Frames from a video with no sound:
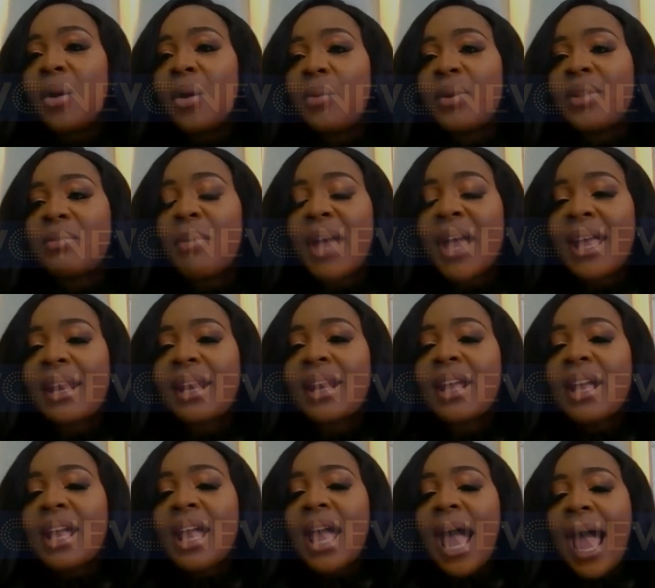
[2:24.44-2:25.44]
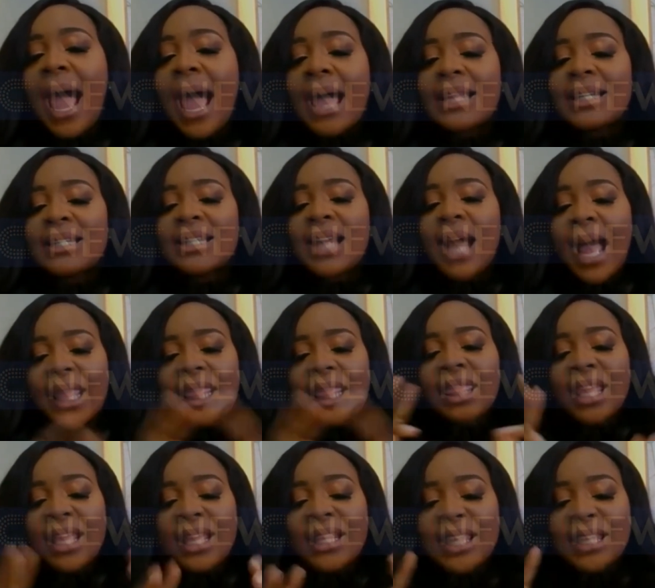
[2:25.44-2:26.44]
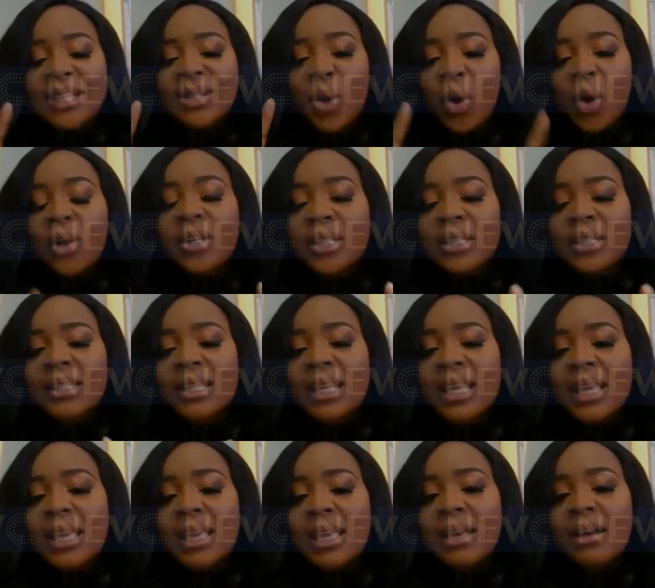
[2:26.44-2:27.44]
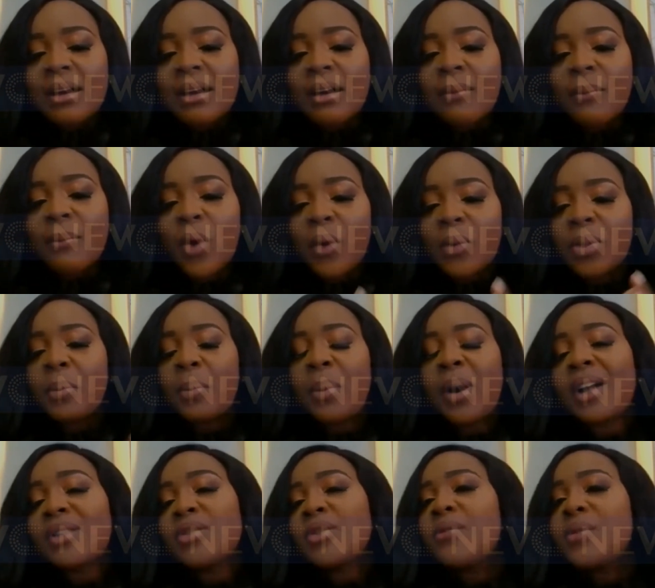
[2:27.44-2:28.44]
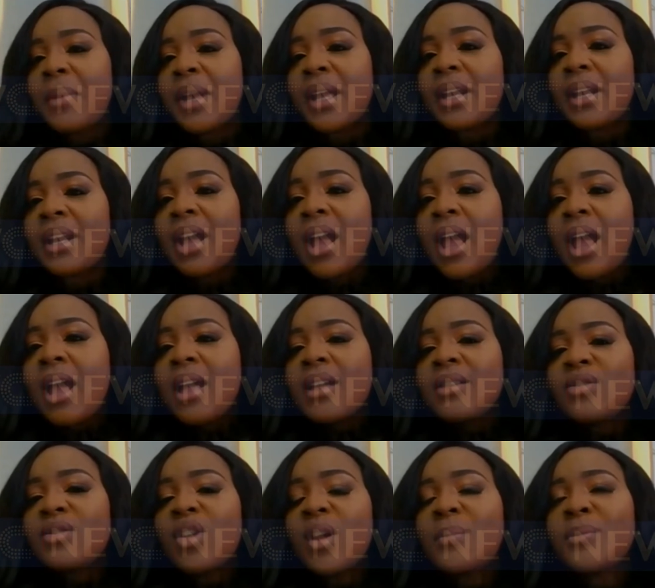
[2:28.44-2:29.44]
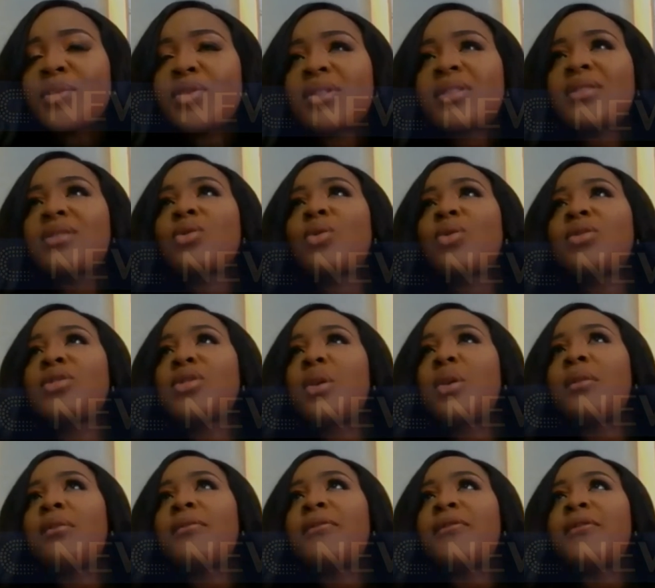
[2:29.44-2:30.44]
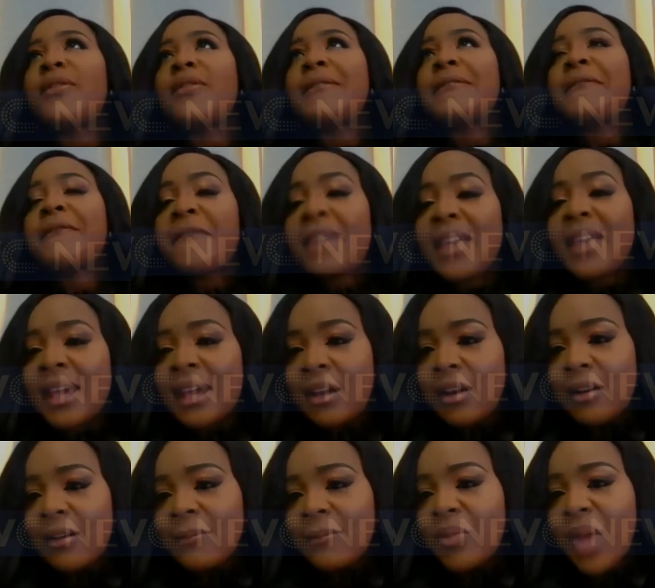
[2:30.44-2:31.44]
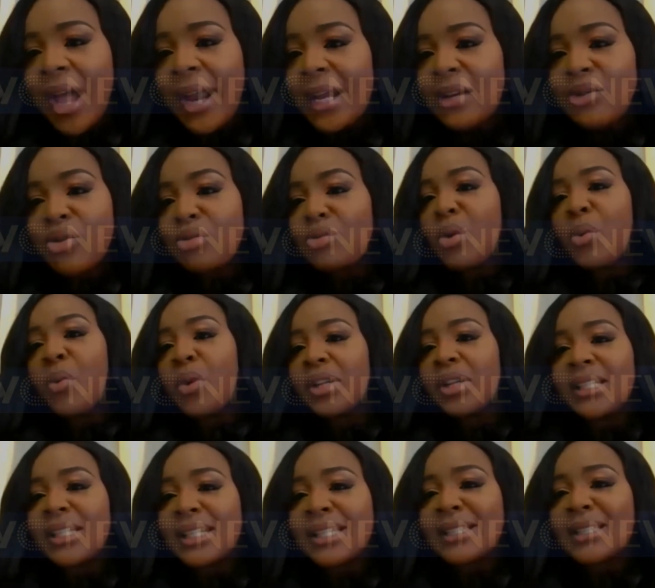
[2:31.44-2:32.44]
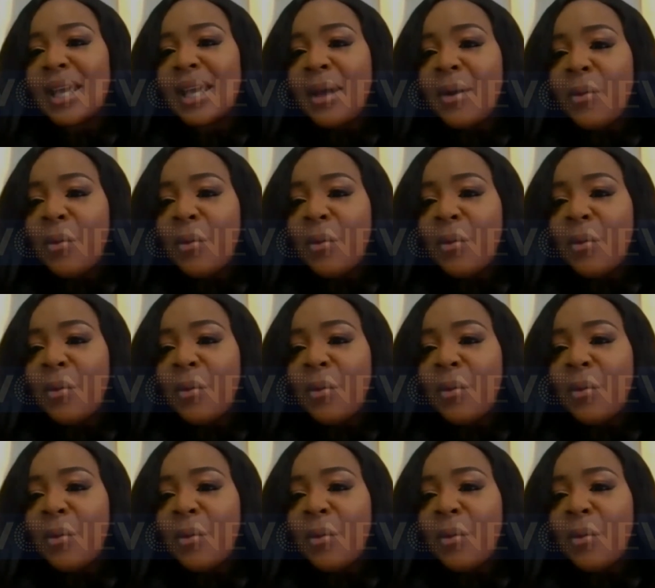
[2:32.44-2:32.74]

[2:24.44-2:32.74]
with men. And I think there's honestly, on the part of the women, some sort of fear. And I don't know what it is.